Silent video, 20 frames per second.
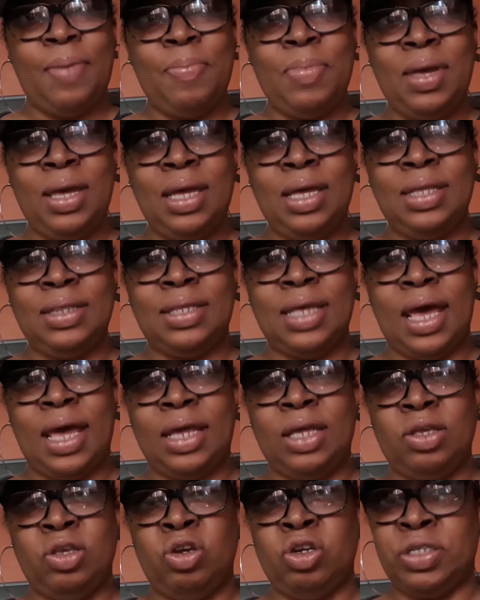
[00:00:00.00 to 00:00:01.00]
mean
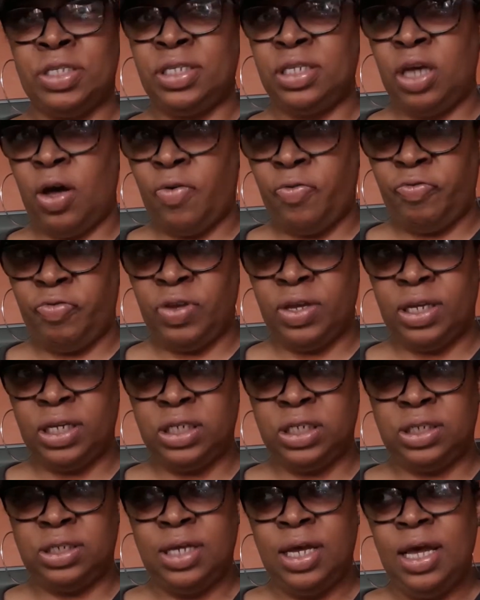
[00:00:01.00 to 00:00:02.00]
that you're
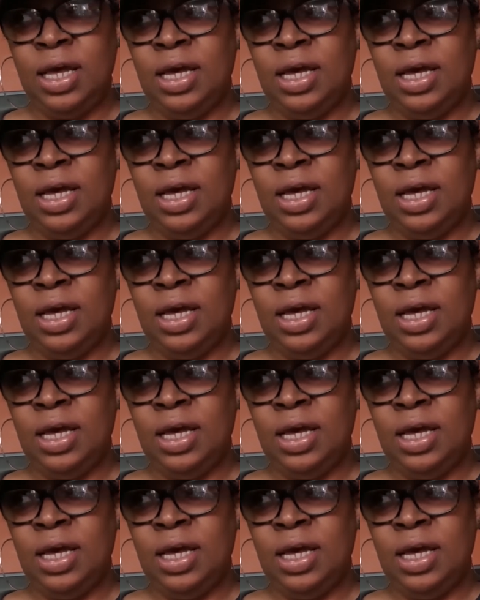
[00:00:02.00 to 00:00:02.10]
selfish.